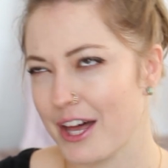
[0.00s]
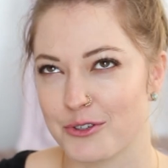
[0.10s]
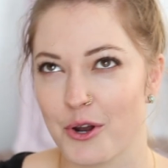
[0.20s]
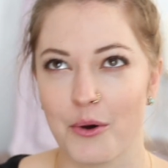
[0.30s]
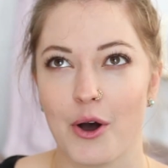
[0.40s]
I
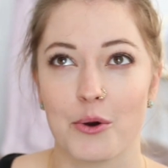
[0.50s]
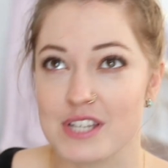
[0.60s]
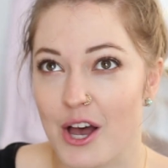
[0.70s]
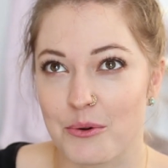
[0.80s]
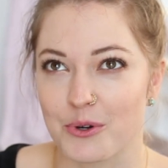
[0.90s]
don't know, a
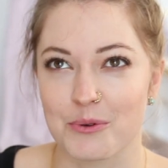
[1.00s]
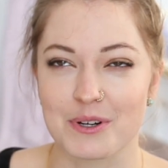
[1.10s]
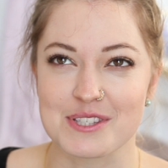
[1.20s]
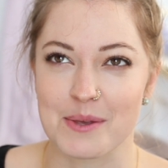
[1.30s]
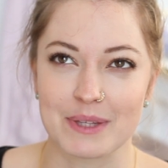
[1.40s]
hotel room
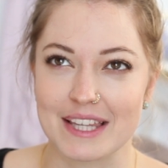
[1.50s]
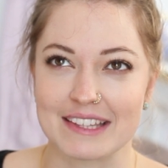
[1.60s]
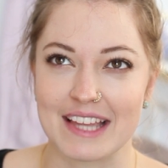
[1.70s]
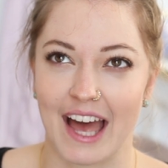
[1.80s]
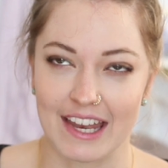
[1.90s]
or something
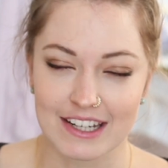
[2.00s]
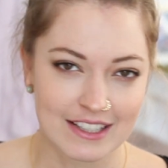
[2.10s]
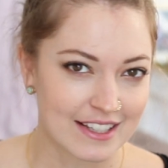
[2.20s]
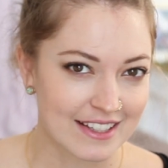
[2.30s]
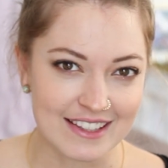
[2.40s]
like that.
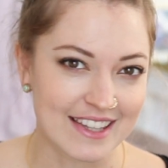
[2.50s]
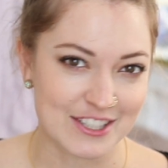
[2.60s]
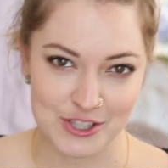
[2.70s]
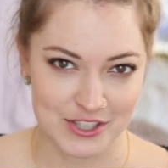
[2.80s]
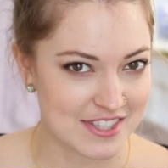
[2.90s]
They
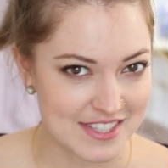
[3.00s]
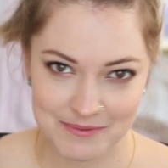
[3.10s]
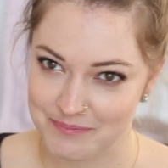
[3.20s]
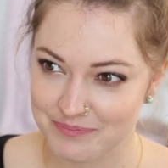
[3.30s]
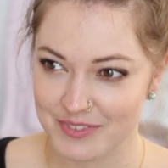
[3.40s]

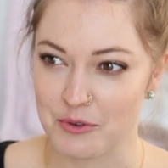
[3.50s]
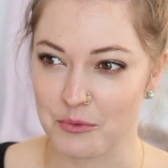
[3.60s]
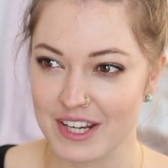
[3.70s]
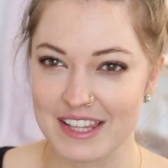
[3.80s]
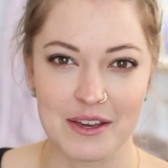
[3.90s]
just
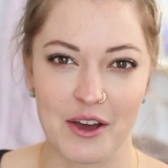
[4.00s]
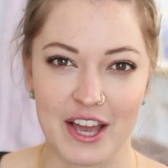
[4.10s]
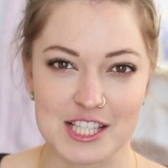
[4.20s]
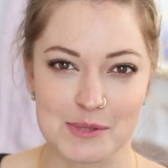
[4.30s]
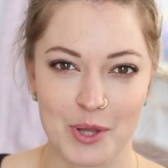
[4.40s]
really
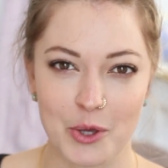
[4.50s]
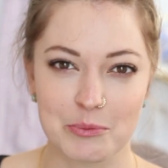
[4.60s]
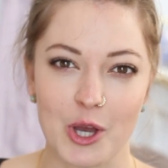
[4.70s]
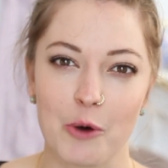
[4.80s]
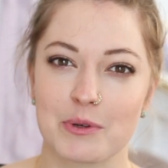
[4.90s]
explode
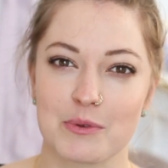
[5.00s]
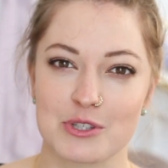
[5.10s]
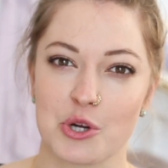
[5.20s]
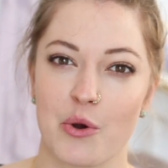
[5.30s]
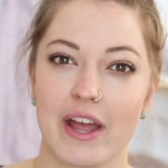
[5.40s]
me open with
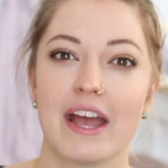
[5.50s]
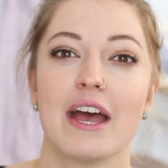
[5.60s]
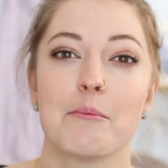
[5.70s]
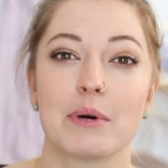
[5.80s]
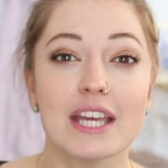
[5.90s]
joy.
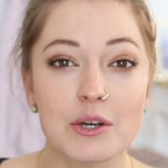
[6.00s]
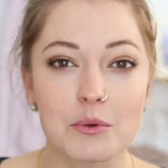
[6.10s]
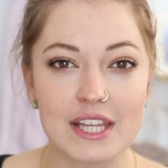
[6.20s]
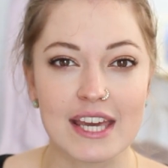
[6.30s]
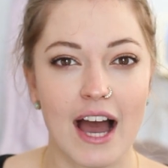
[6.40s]
But
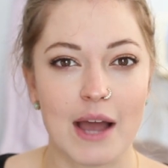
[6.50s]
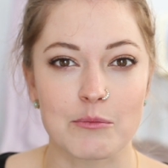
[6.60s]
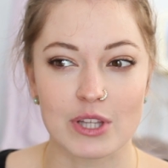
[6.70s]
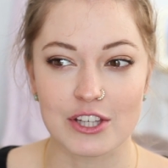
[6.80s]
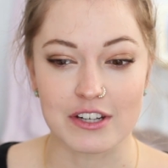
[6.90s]
equally, I'm
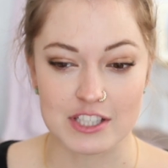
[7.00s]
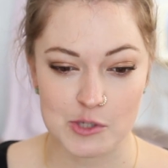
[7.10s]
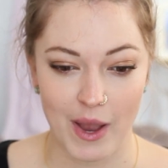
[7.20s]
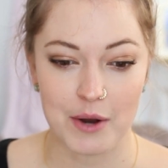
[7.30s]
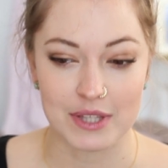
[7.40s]
really good at
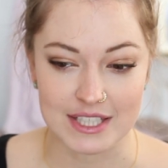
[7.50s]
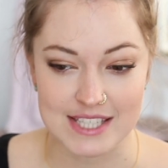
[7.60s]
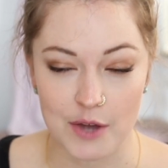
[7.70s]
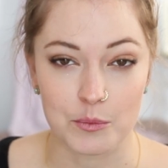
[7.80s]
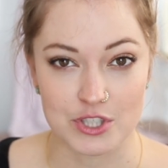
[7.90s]
spiraling
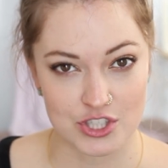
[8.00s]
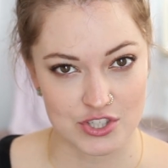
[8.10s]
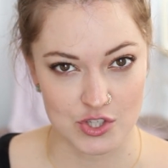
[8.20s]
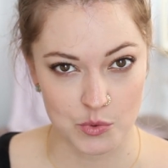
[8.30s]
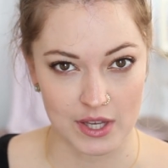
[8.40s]
downward
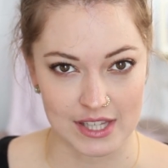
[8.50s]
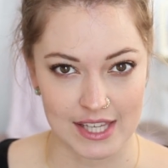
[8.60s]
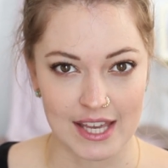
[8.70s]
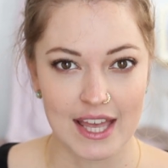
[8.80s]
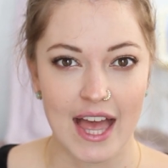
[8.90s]
just as
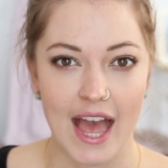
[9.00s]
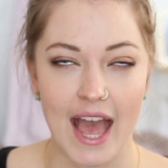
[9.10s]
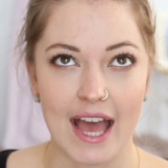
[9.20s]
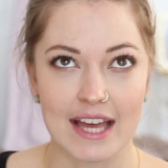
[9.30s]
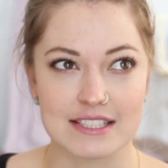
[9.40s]
quickly.
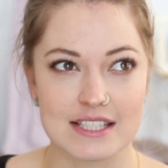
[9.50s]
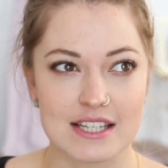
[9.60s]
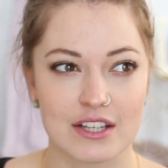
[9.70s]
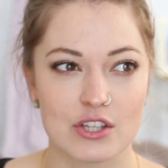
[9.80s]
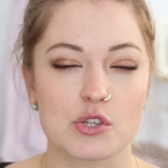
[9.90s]
And
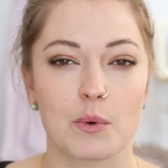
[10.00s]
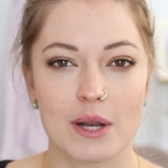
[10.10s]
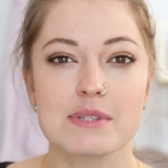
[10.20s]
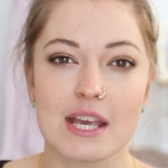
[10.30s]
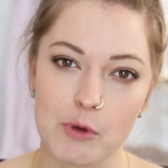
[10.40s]
so when
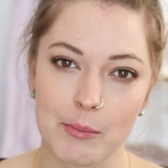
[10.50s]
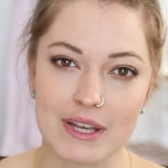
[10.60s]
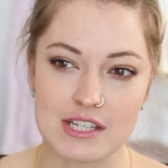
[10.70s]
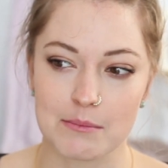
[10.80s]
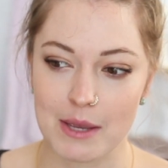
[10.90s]
I'm saying
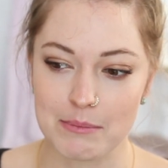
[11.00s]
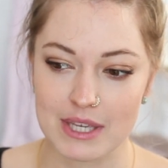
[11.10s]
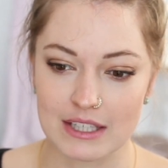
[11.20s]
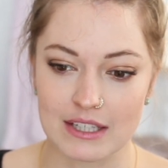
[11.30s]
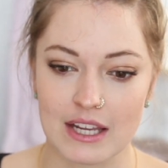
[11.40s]
momentum, I
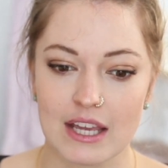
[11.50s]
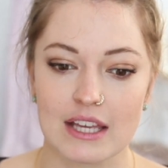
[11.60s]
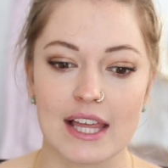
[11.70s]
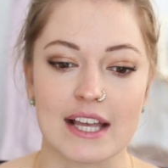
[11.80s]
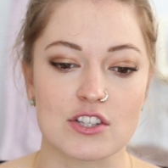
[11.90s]
mean
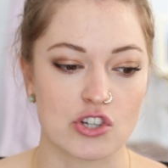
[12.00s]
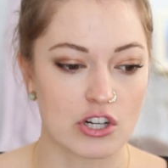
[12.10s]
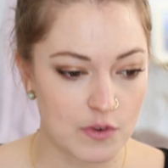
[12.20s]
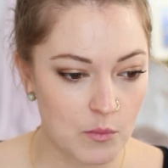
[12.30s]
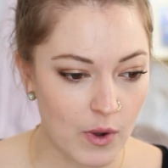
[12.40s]
like it
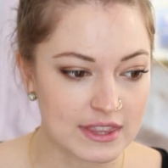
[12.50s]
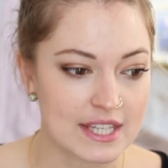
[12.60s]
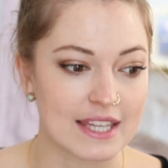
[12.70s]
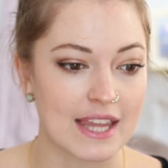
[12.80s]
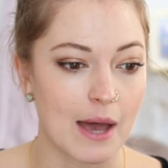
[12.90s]
starts from one
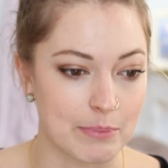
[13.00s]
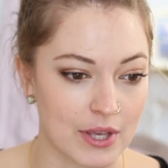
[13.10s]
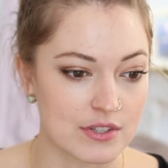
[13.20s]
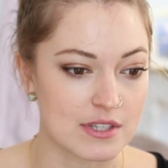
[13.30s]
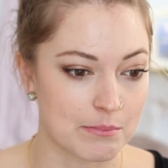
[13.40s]
thing and that
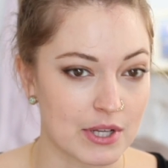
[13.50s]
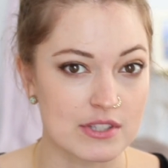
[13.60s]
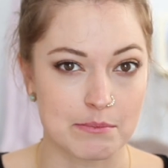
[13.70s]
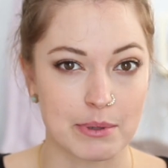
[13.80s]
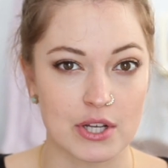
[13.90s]
builds and
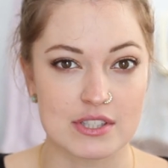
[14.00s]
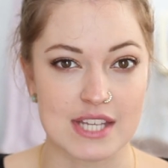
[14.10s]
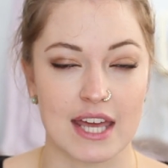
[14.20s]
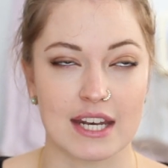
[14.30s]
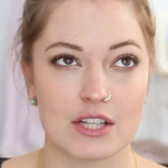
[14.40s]
builds and builds
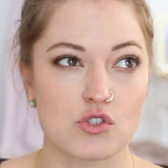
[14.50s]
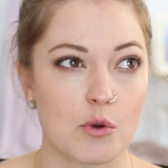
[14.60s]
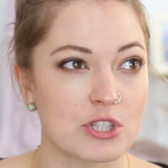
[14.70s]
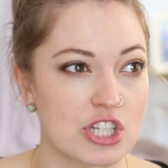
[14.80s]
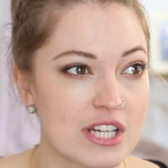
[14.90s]
and it's so
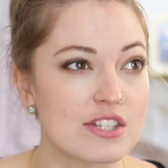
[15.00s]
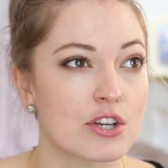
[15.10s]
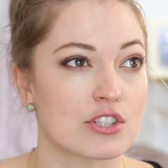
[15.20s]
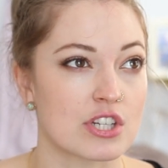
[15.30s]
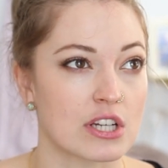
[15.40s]
much
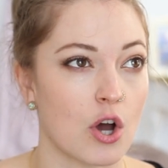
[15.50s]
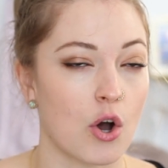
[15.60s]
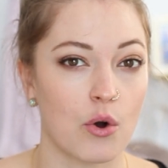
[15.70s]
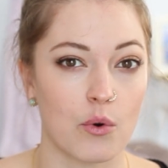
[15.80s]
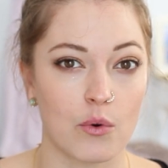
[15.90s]
easier to
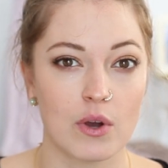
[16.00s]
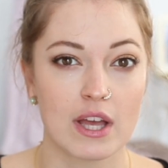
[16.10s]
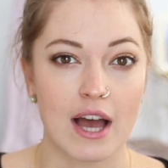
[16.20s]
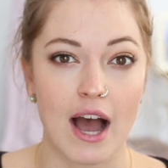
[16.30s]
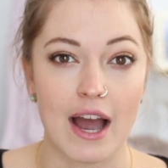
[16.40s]
go
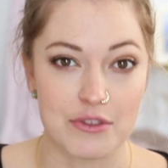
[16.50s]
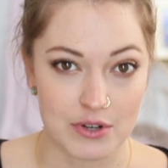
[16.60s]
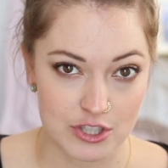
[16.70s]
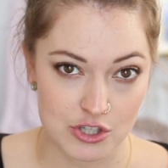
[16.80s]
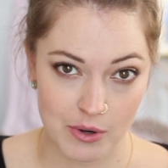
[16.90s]
either
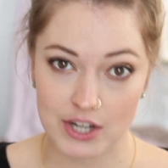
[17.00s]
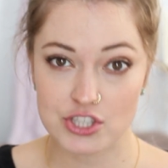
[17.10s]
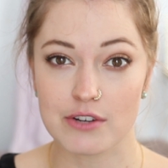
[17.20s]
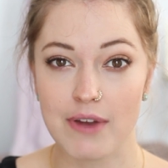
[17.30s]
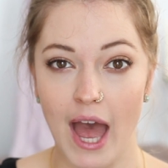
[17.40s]
in the
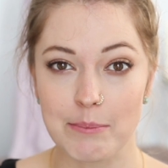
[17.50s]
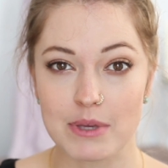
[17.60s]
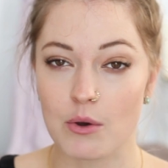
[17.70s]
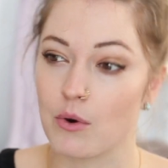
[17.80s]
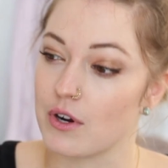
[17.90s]
direction of
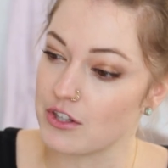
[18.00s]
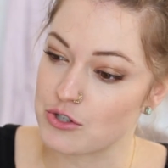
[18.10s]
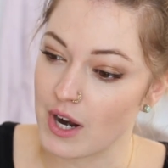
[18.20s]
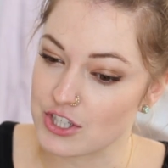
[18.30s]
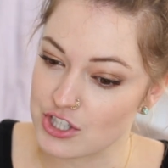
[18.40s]
happy or in the
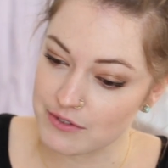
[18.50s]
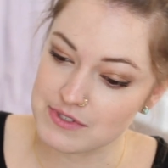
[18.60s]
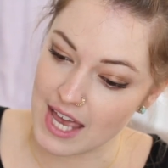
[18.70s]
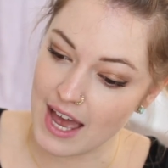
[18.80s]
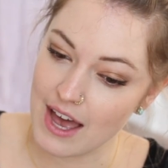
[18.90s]
direction of
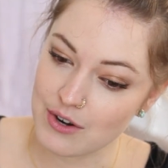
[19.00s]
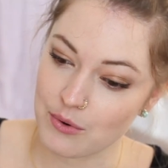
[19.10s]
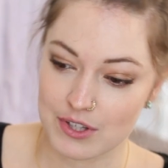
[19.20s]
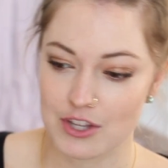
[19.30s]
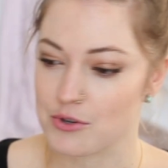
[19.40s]
sad
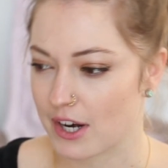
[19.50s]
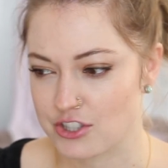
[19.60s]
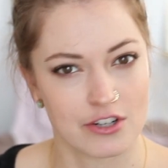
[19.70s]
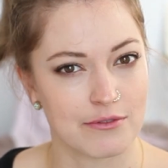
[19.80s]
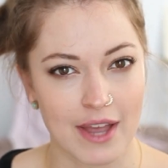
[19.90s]
or in the
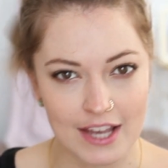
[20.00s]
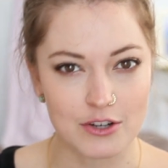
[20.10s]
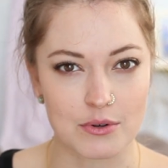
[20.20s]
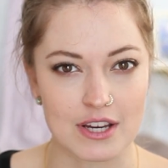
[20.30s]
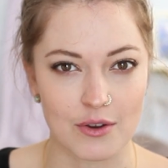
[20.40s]
direction of
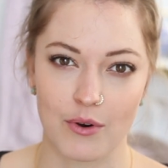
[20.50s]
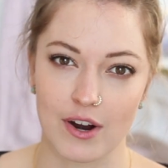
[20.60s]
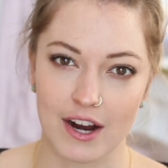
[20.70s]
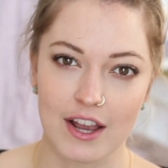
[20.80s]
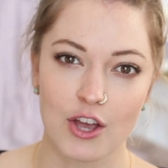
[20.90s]
angry
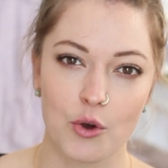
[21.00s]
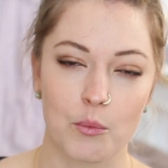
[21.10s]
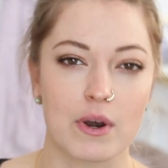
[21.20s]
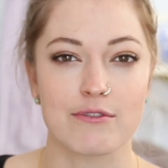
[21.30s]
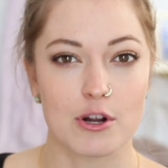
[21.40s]
or
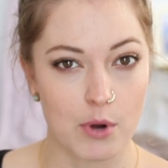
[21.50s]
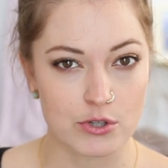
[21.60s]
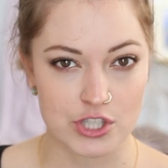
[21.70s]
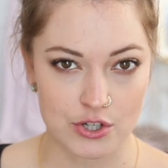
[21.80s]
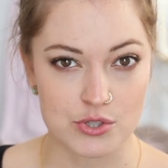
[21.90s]
whatever
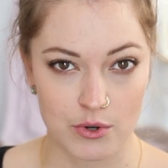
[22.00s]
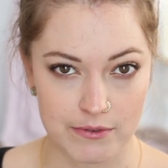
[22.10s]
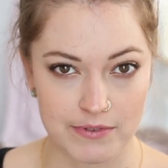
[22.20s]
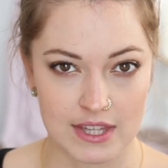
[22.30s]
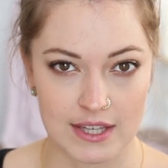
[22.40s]
emotion you're sort of
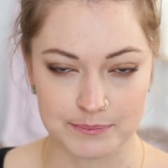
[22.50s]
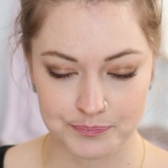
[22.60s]
feeling.